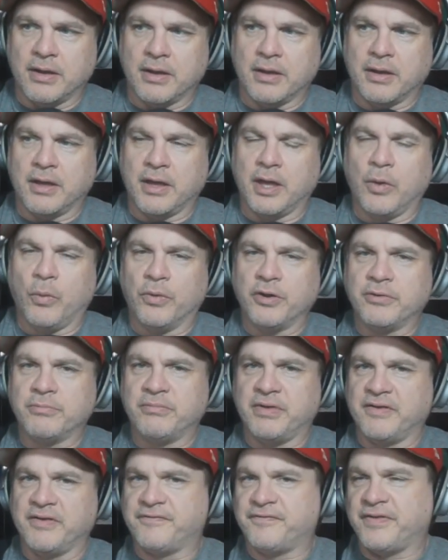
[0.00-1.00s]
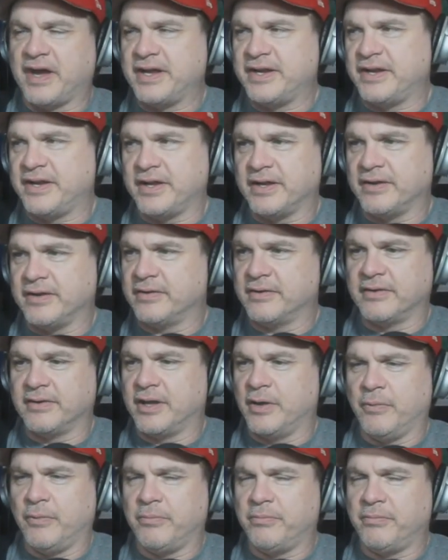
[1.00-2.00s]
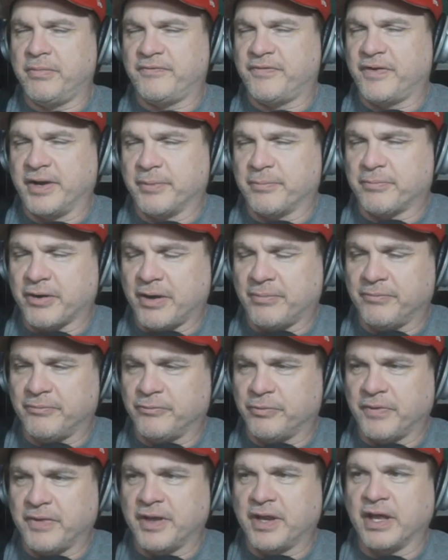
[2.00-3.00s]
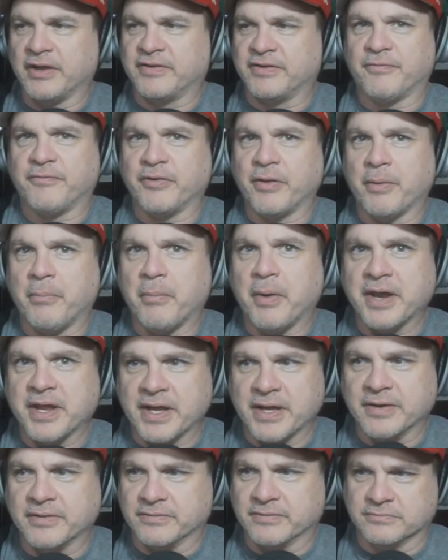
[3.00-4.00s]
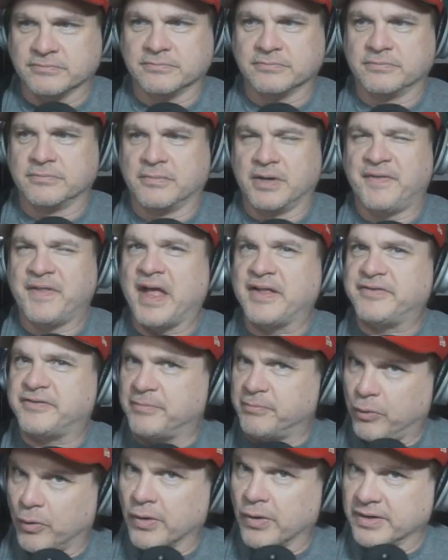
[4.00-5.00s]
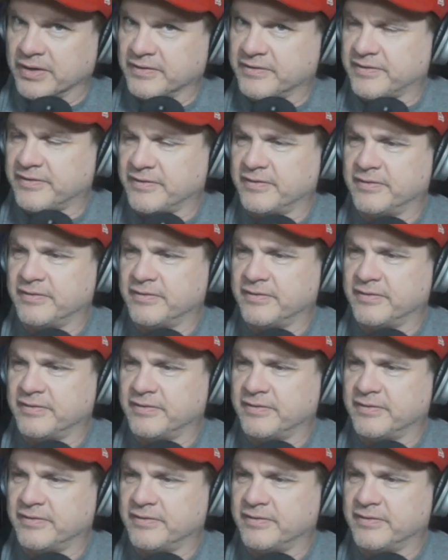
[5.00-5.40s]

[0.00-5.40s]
you wouldn't be finding problems with it except for the money. And that's important.